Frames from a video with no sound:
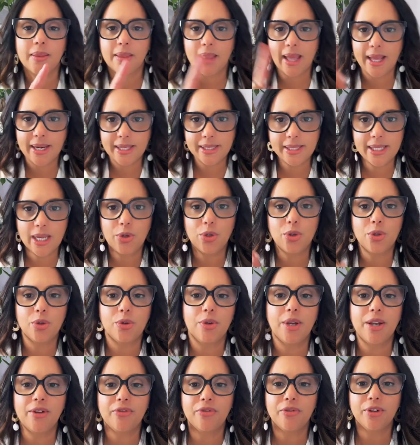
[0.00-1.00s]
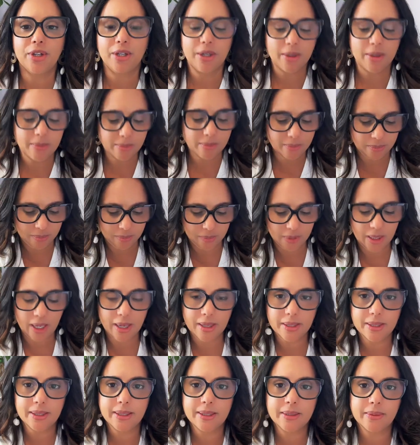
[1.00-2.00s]
That is how you create freedom,
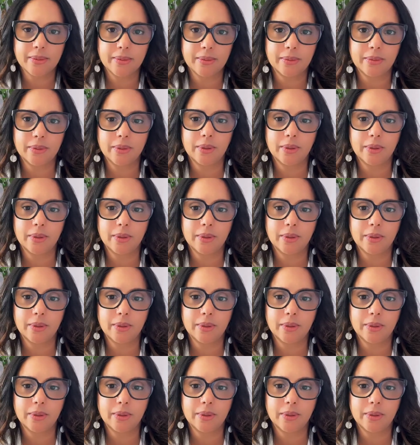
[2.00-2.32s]
guys.